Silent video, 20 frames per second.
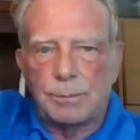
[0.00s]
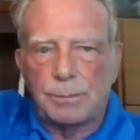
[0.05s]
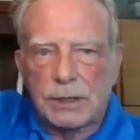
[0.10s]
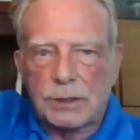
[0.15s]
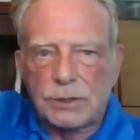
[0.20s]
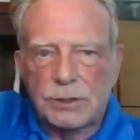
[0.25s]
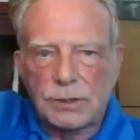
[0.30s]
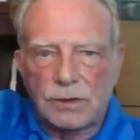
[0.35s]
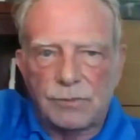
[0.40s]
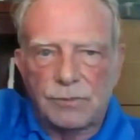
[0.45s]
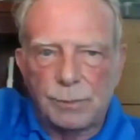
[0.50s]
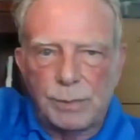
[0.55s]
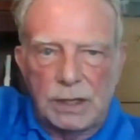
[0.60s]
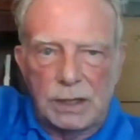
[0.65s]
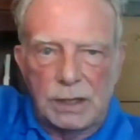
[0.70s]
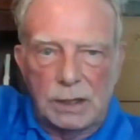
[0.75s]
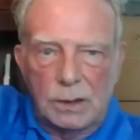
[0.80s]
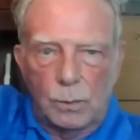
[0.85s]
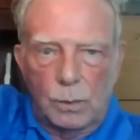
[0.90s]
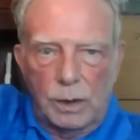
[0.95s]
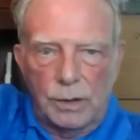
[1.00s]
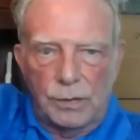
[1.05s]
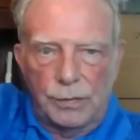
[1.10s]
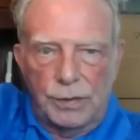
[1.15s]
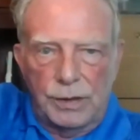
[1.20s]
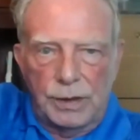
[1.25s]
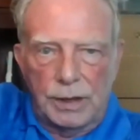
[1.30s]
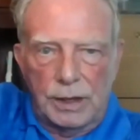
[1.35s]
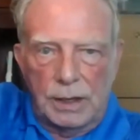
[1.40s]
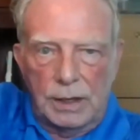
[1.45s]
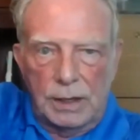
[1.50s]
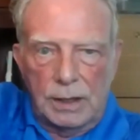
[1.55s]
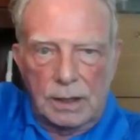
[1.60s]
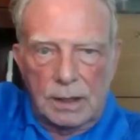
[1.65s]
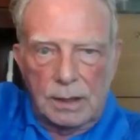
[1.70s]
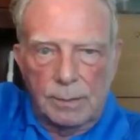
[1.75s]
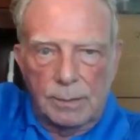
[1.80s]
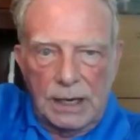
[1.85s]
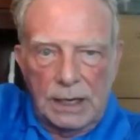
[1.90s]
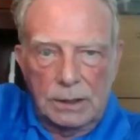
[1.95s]
a picture of me with the
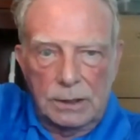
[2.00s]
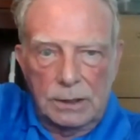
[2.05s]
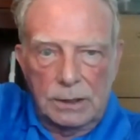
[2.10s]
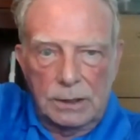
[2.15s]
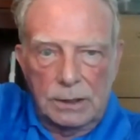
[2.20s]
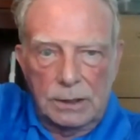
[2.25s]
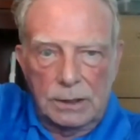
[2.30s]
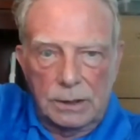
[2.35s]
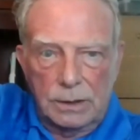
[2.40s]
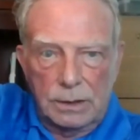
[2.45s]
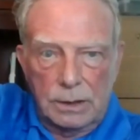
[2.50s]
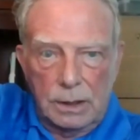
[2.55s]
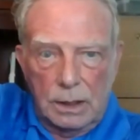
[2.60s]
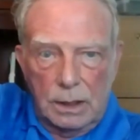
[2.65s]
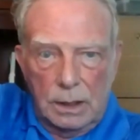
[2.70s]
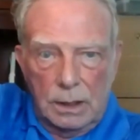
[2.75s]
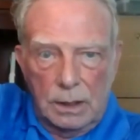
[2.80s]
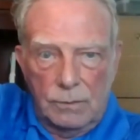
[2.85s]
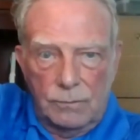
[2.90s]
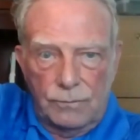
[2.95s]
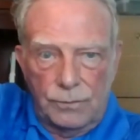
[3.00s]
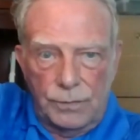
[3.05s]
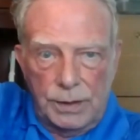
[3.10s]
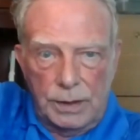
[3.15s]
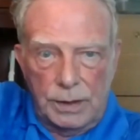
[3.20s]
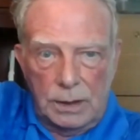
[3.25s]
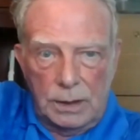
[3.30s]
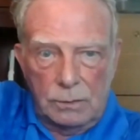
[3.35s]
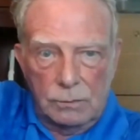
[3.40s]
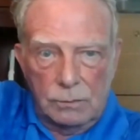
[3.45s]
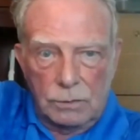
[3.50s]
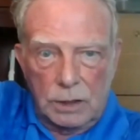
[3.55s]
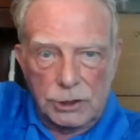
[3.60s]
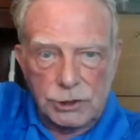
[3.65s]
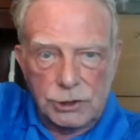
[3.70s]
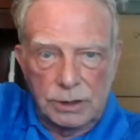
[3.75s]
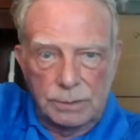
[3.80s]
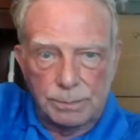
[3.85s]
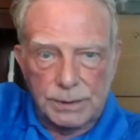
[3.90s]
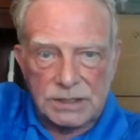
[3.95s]
commander of the
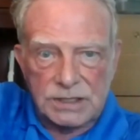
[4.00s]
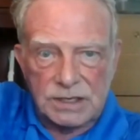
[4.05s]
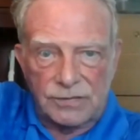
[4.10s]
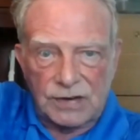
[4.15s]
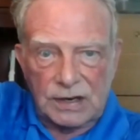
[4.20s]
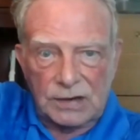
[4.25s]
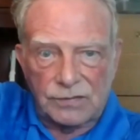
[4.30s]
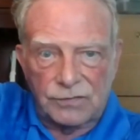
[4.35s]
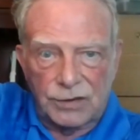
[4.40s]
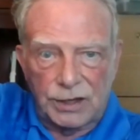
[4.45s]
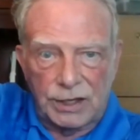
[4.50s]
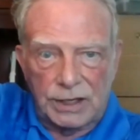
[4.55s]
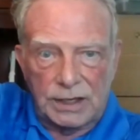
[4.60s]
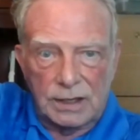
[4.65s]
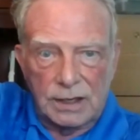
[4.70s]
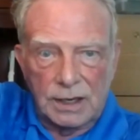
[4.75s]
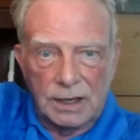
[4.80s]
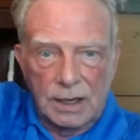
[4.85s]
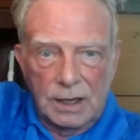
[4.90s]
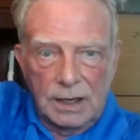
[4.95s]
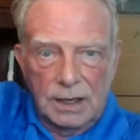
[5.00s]
Russian Pacific Fleet,